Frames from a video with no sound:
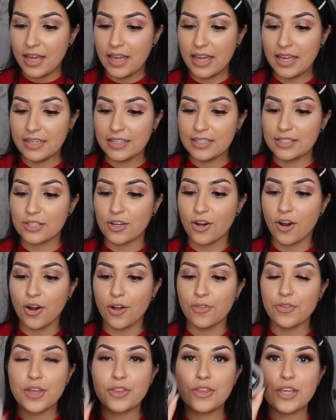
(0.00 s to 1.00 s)
It is
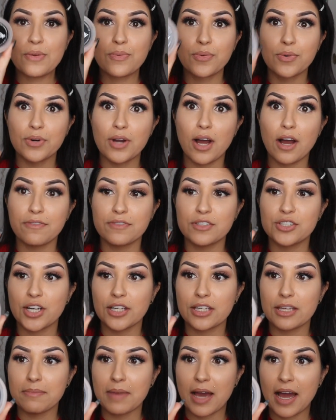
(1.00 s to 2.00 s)
called the Rudolph
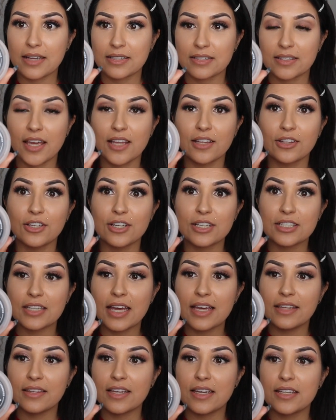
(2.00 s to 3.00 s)
Jelly Mask. It looks
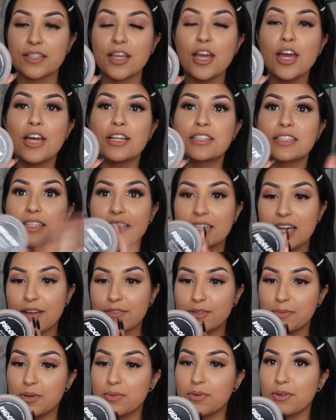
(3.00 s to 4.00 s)
like this. It doesn't
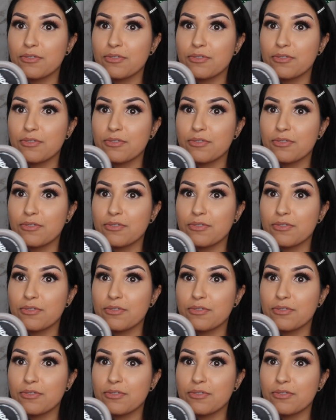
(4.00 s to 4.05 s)
have to be